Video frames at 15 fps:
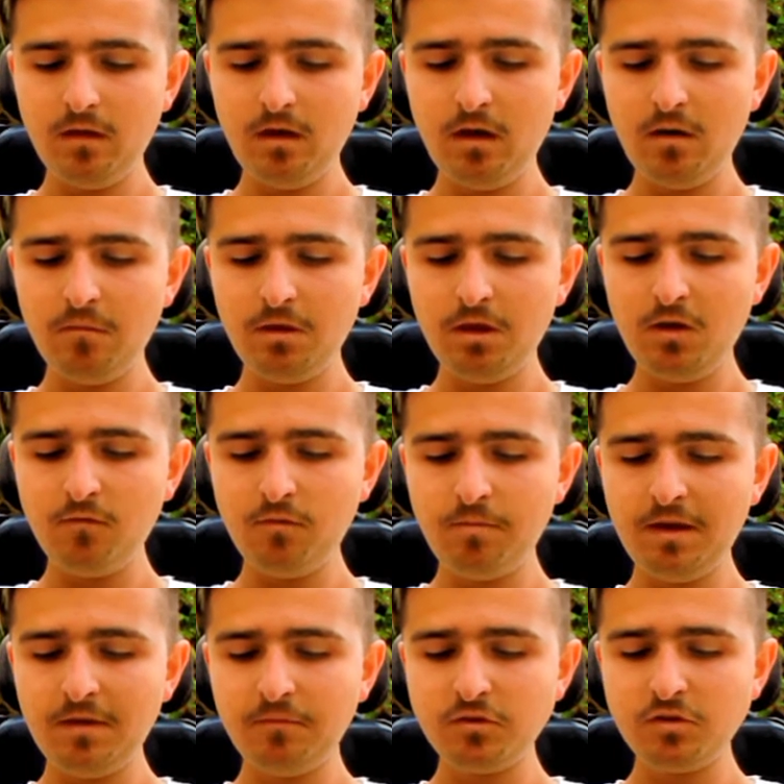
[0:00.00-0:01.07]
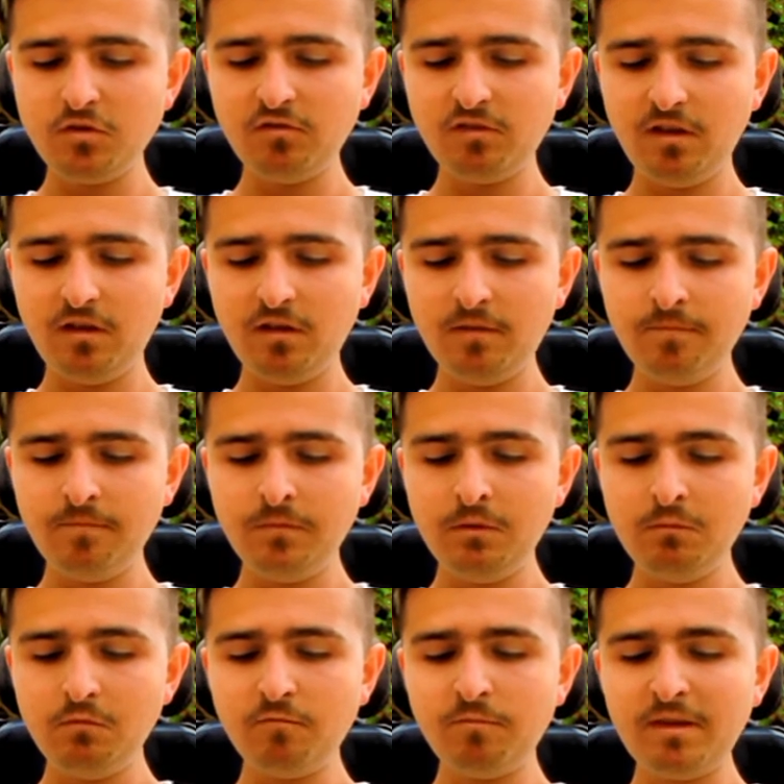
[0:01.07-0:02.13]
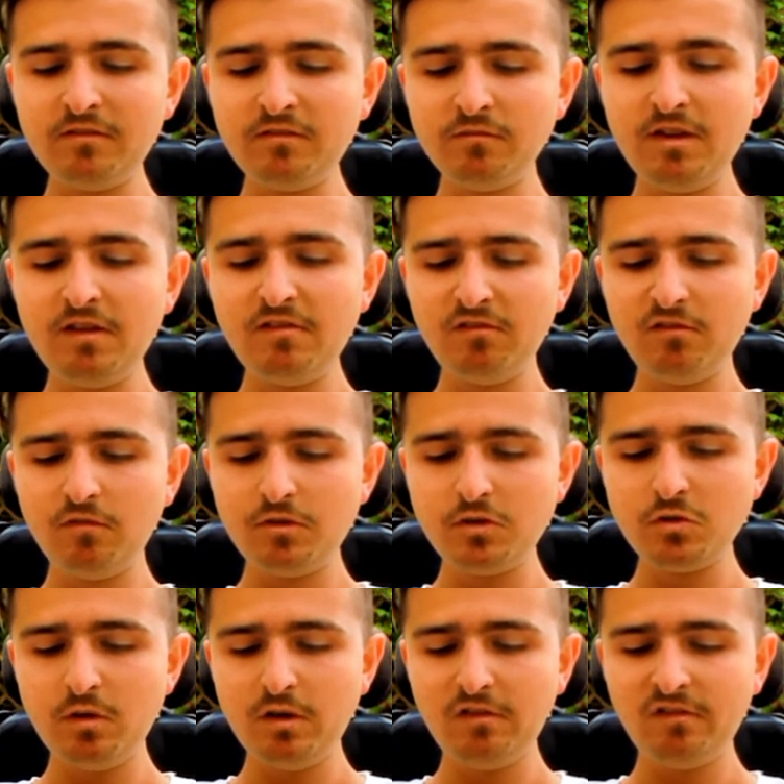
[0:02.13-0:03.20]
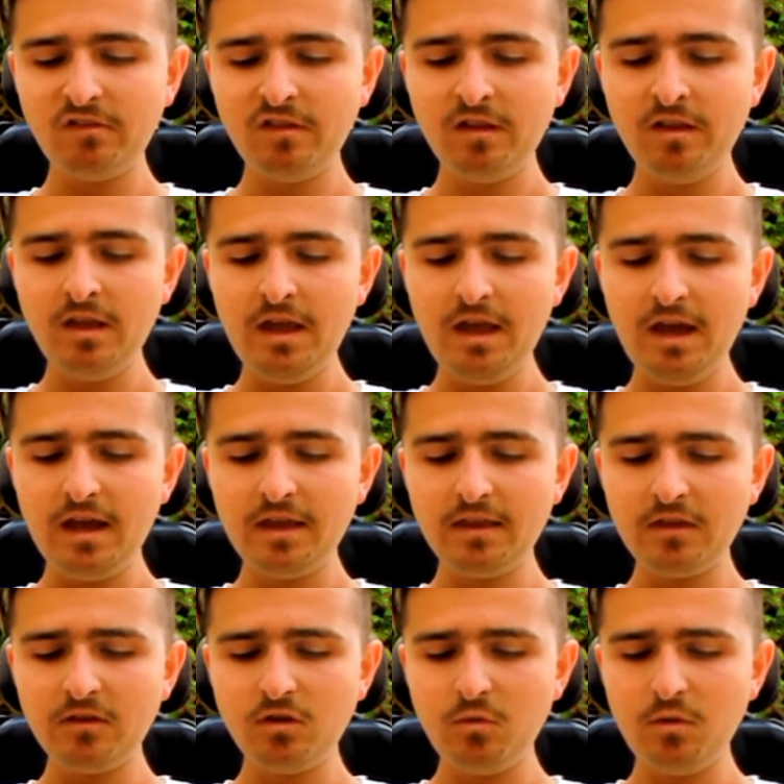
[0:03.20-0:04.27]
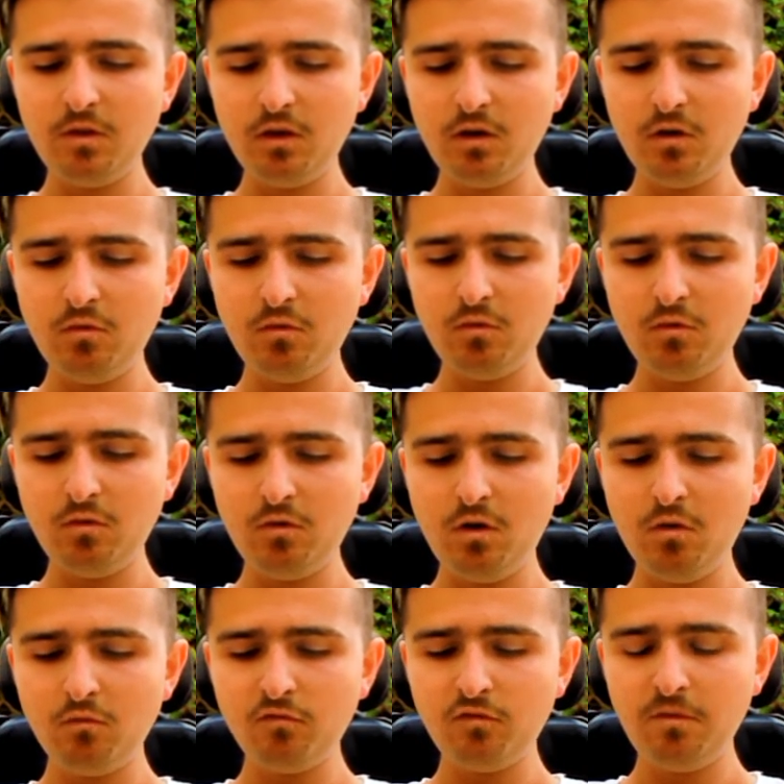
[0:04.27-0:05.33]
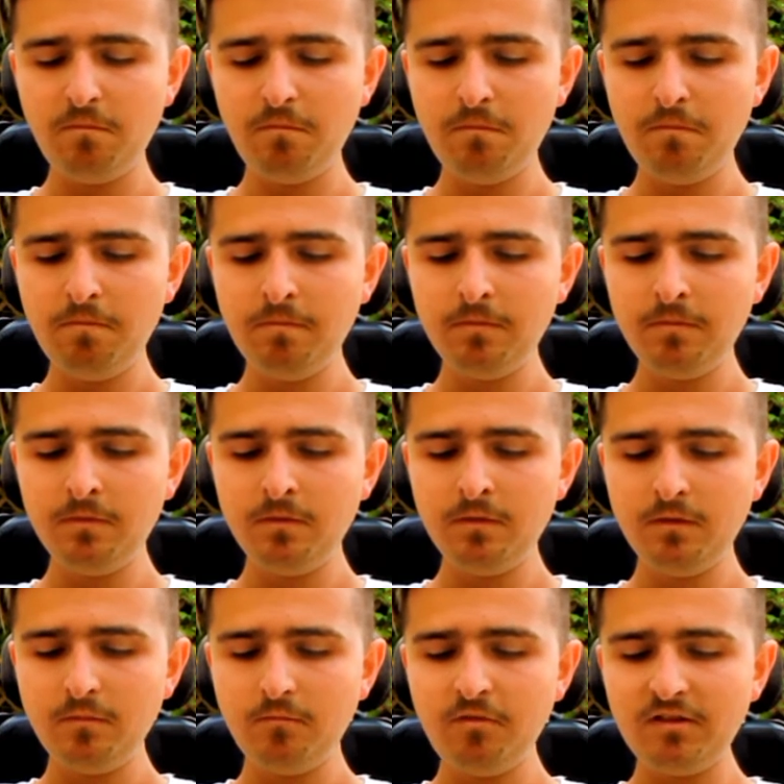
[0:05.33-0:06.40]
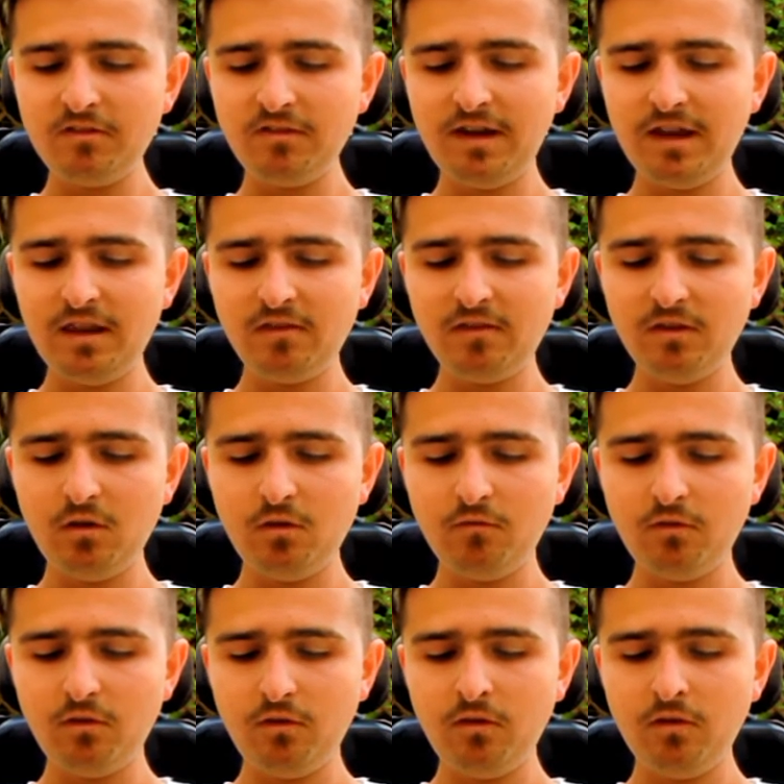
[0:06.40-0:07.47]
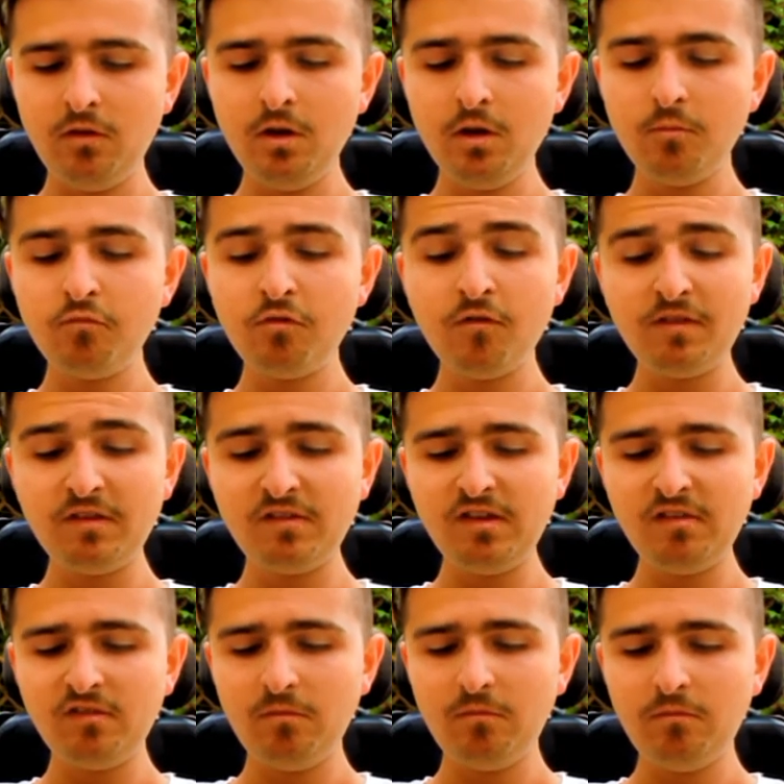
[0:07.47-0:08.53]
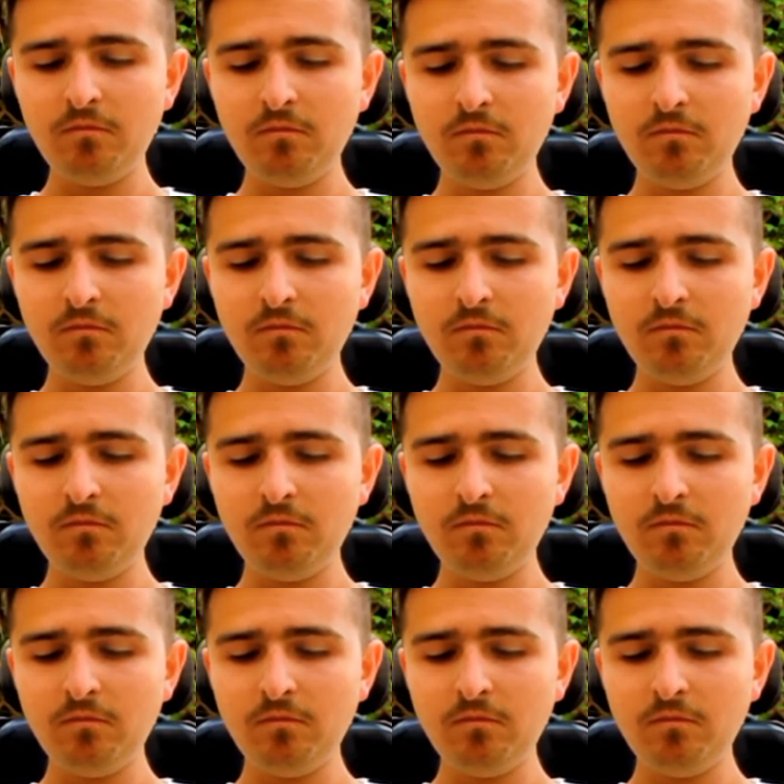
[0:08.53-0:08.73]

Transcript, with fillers: I'm an overpaid producer with pleasant reasons to rejoice, and I do in the wholesome practicality of the profit system.